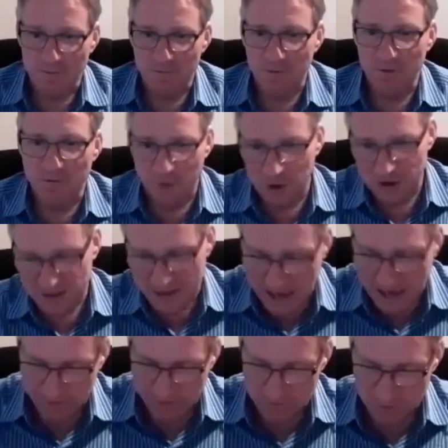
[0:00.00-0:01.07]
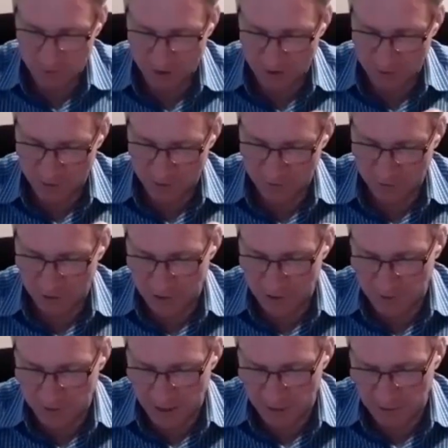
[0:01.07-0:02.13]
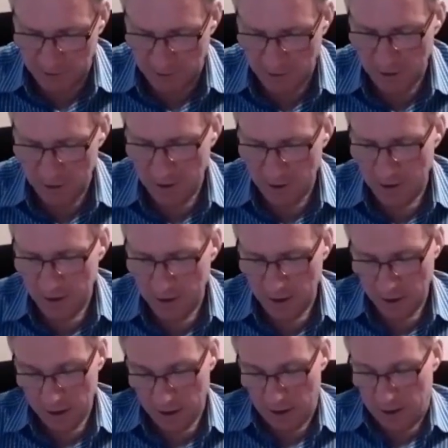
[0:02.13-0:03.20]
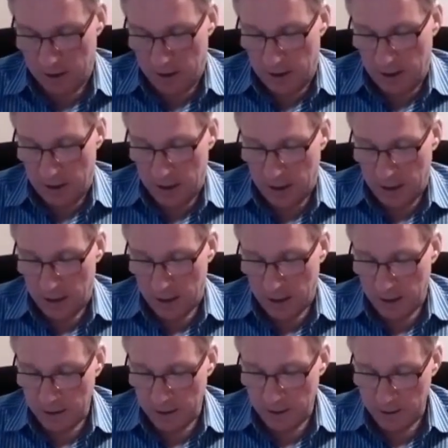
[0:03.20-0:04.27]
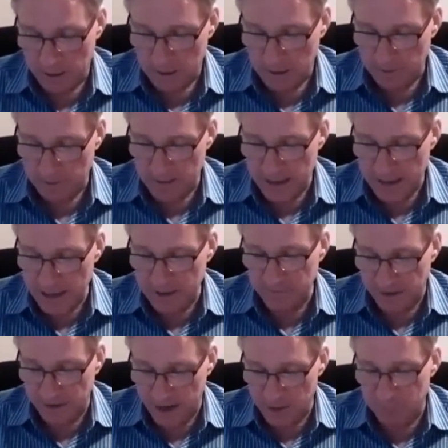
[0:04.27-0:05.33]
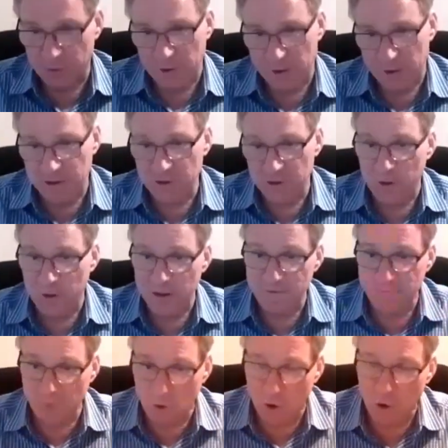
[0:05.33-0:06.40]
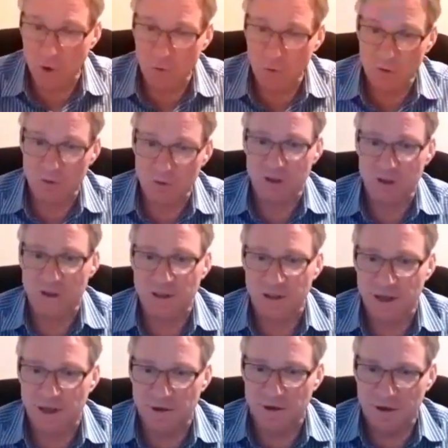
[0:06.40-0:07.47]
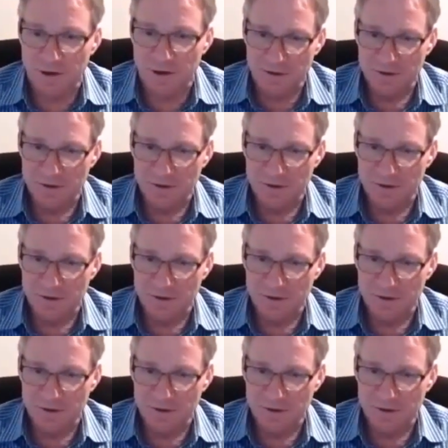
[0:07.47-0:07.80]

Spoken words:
for the first half of 2023, and then at the end of April in 24, we'll see another